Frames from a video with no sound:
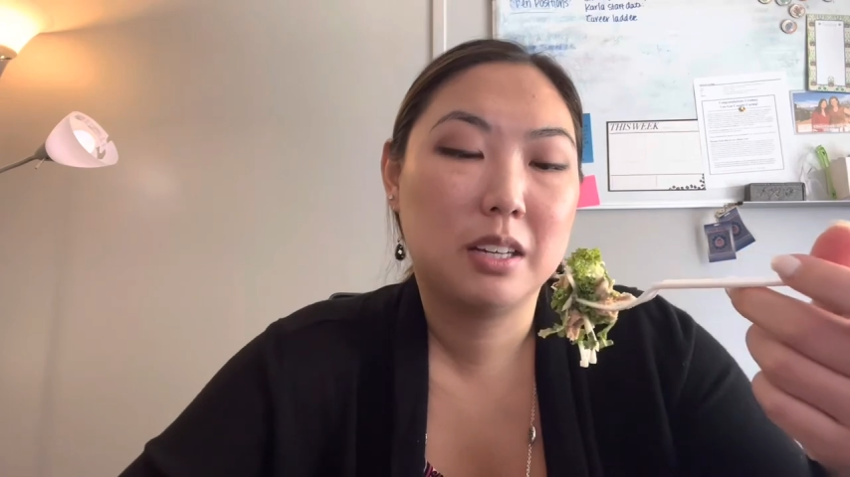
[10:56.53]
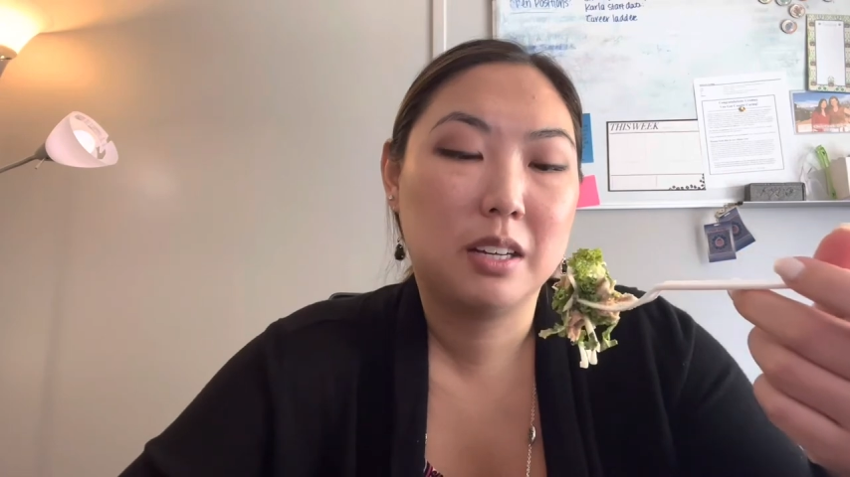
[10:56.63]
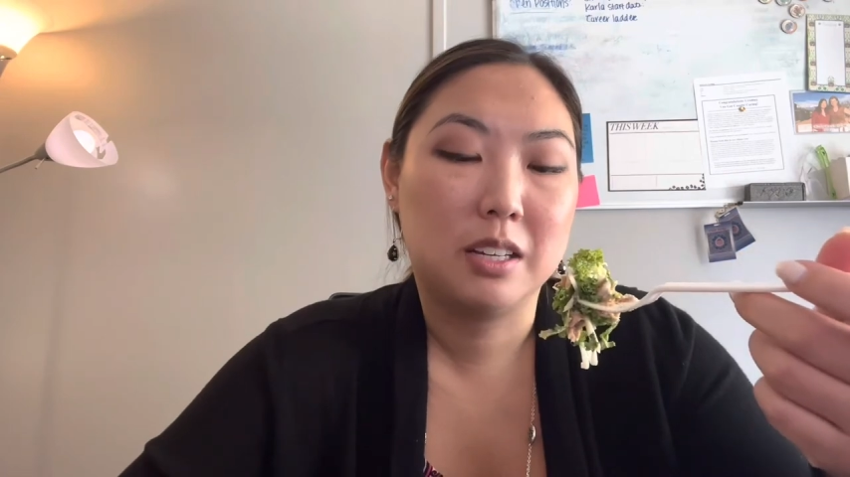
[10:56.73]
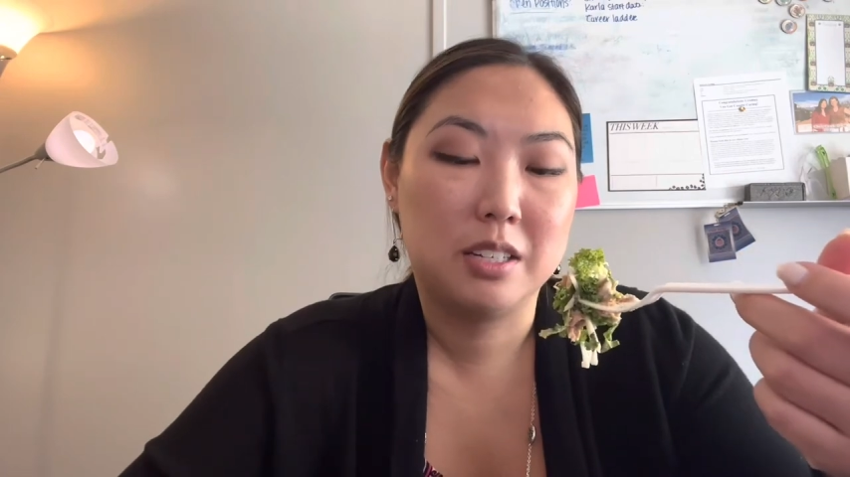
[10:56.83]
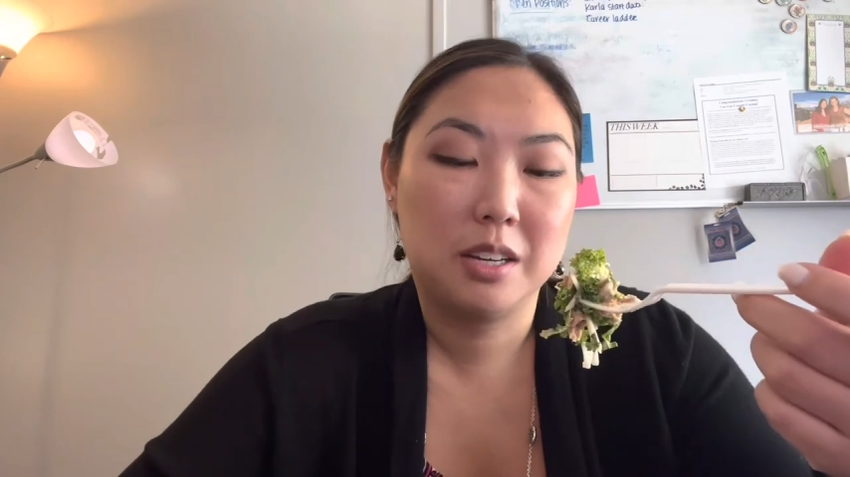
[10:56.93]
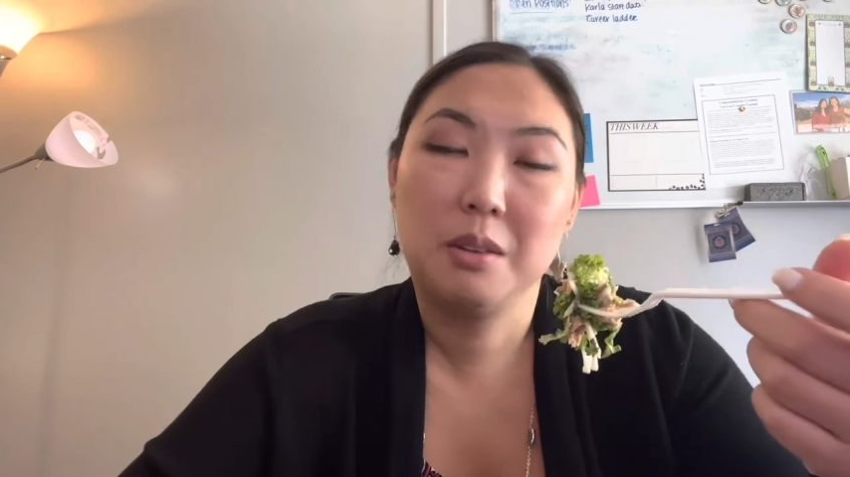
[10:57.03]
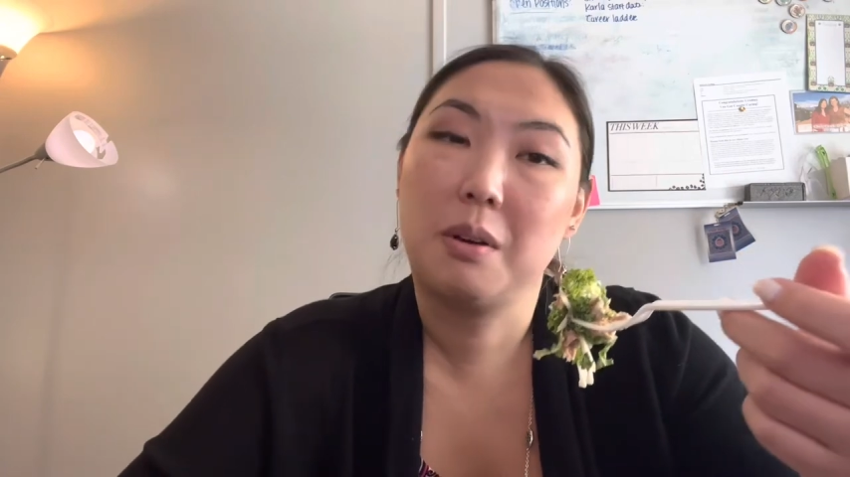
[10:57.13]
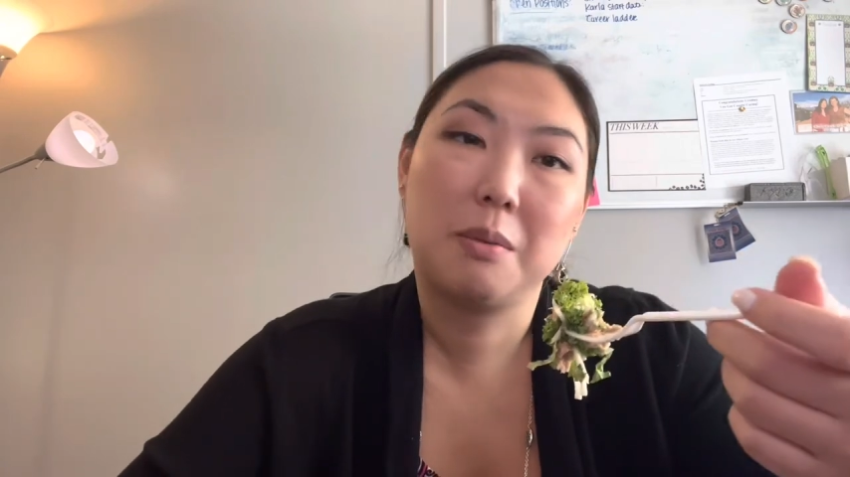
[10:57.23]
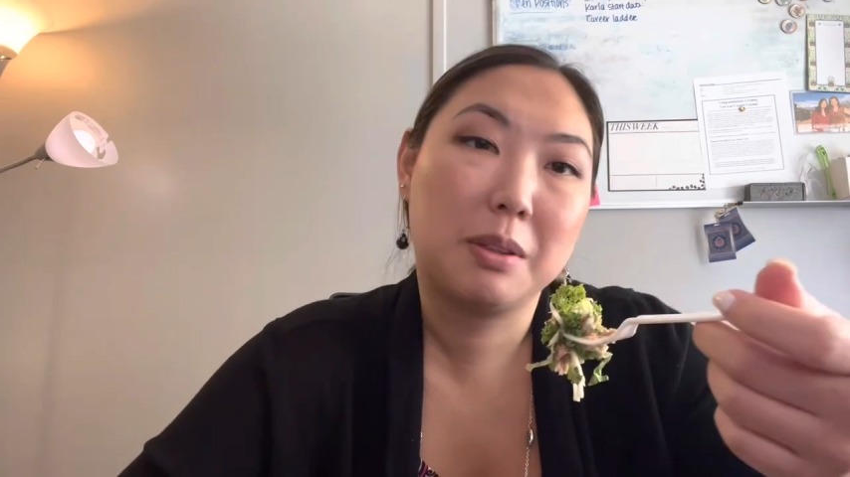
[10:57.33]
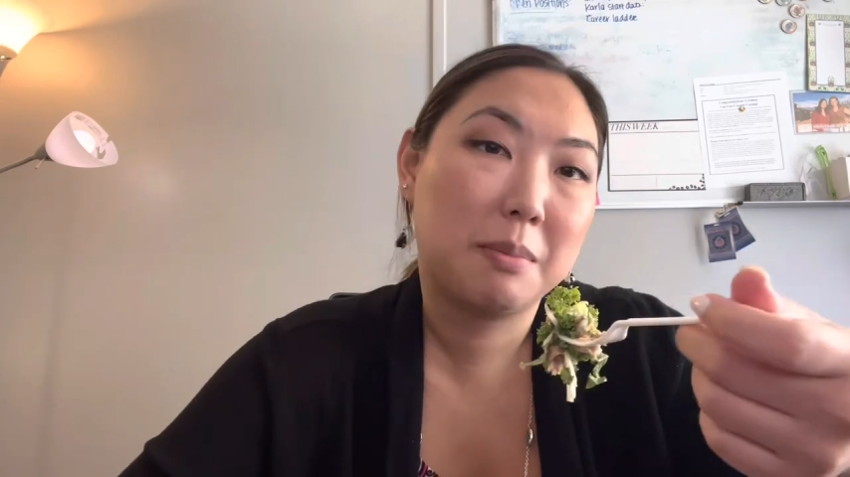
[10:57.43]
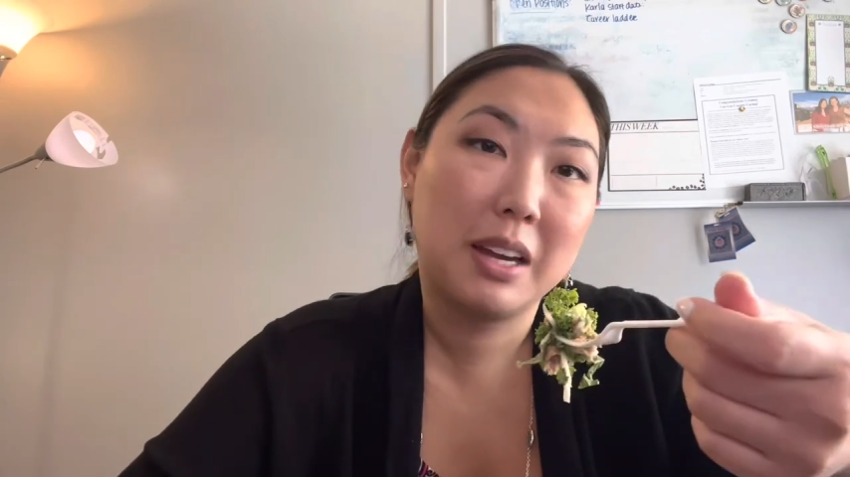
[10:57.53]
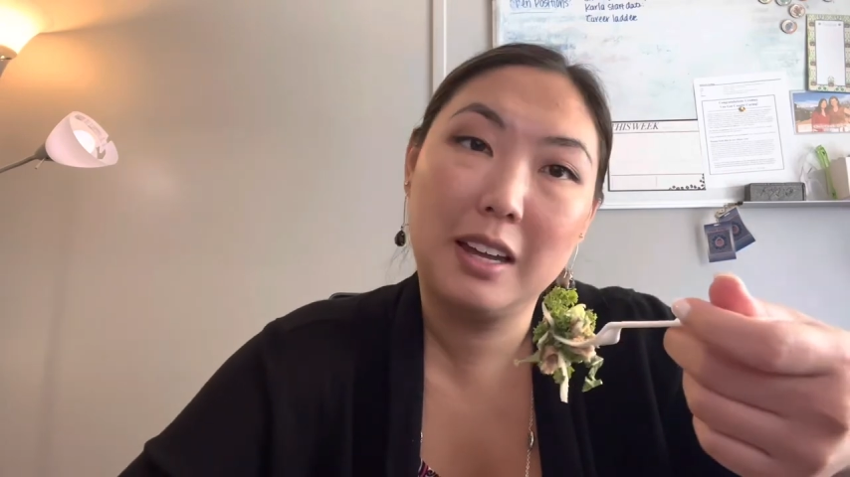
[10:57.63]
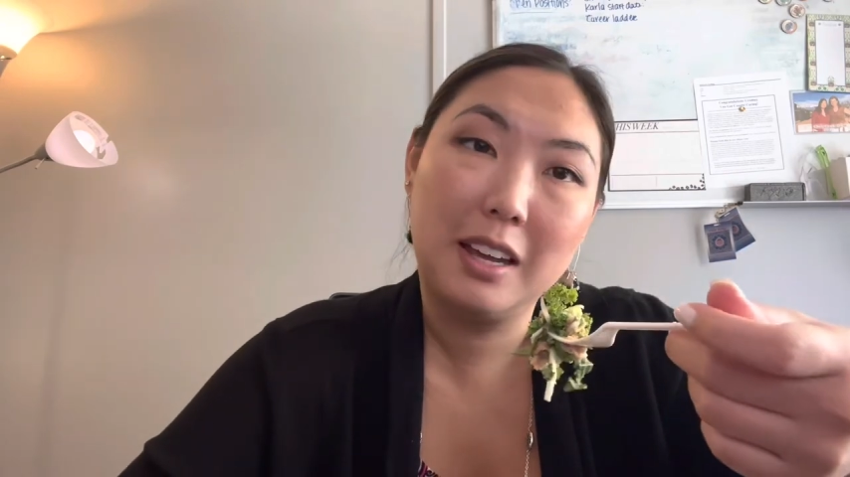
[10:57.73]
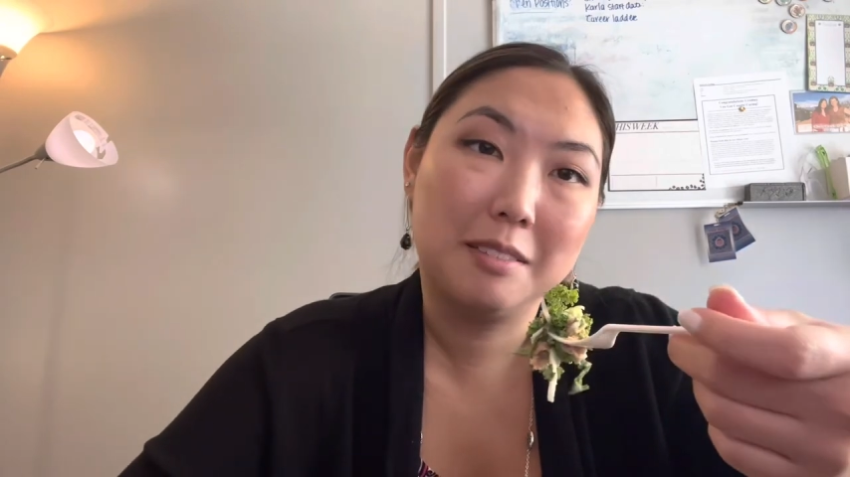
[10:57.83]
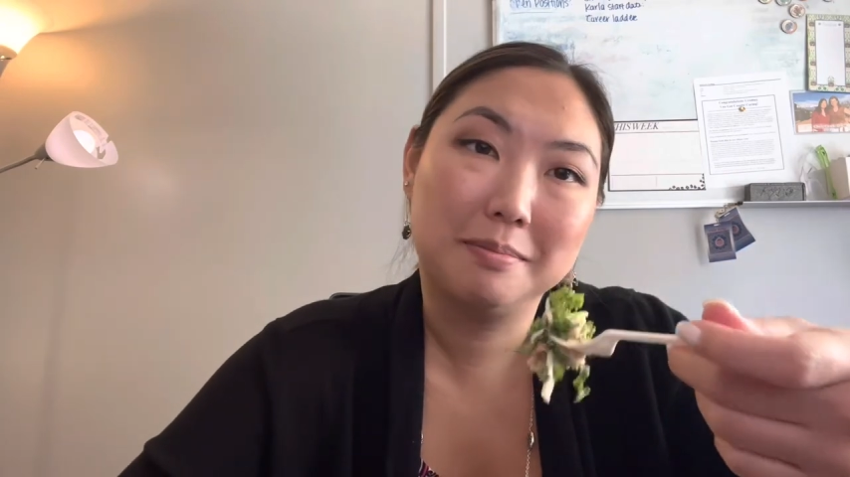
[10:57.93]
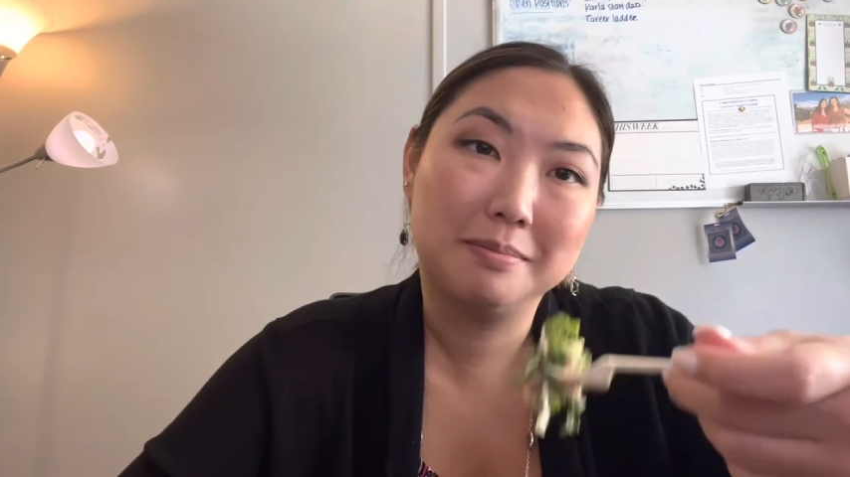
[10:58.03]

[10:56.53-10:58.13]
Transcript: continue on with my day.